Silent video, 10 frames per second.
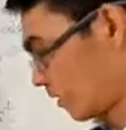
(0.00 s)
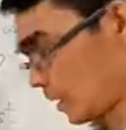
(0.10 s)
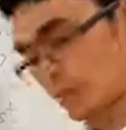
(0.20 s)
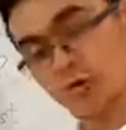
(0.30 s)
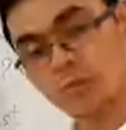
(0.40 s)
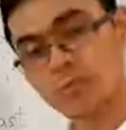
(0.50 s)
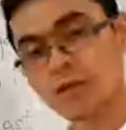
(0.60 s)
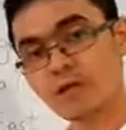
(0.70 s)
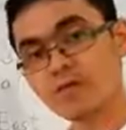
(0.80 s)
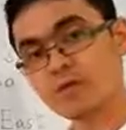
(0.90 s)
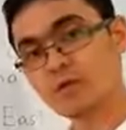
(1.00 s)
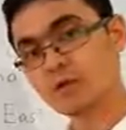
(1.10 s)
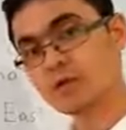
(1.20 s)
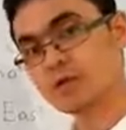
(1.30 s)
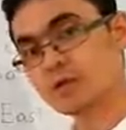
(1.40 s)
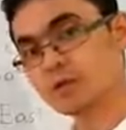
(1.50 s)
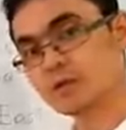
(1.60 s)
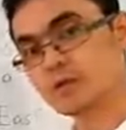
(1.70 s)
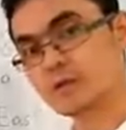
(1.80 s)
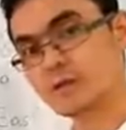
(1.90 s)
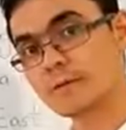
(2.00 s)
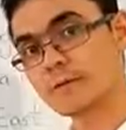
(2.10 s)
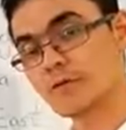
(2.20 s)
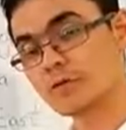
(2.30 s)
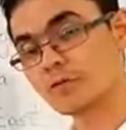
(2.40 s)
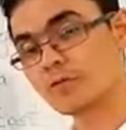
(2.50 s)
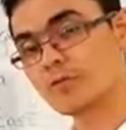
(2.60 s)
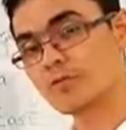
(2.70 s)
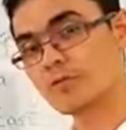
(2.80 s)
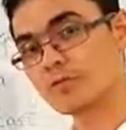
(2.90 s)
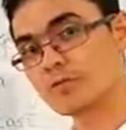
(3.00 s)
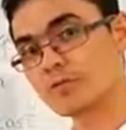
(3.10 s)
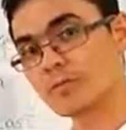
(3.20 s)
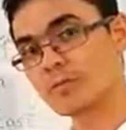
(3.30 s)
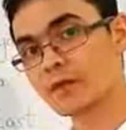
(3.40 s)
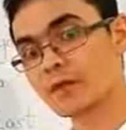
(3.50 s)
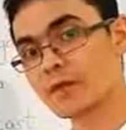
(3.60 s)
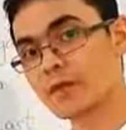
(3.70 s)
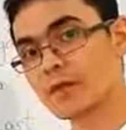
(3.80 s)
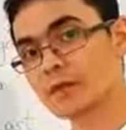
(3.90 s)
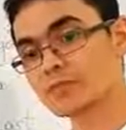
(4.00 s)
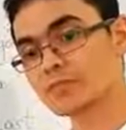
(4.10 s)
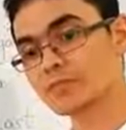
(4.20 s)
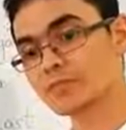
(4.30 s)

I hope that video is useful for you, and